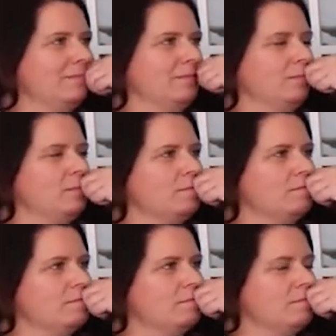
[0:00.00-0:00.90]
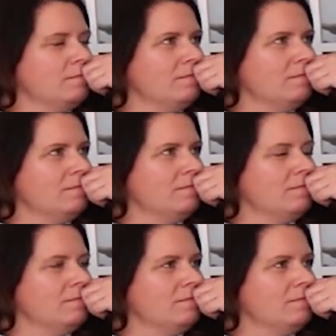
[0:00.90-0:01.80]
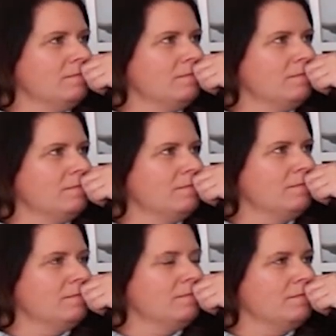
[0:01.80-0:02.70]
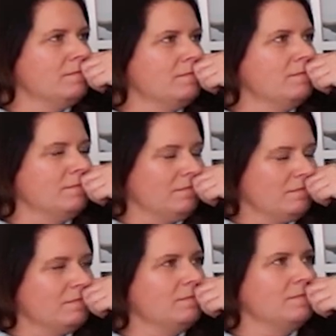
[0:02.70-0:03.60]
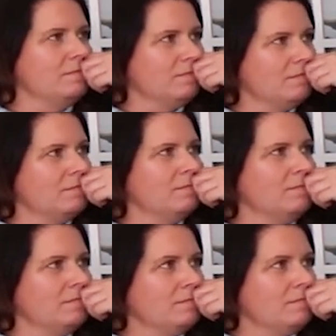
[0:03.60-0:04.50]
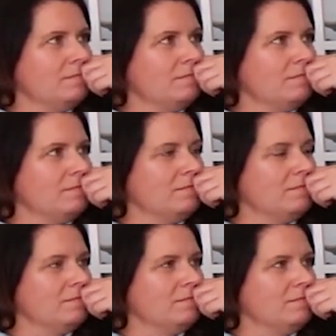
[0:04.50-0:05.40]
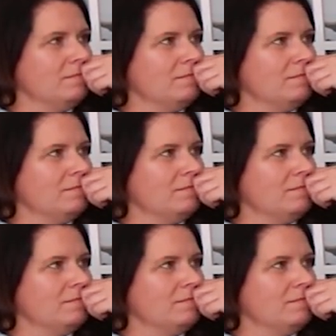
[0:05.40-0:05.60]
The person shown says nothing.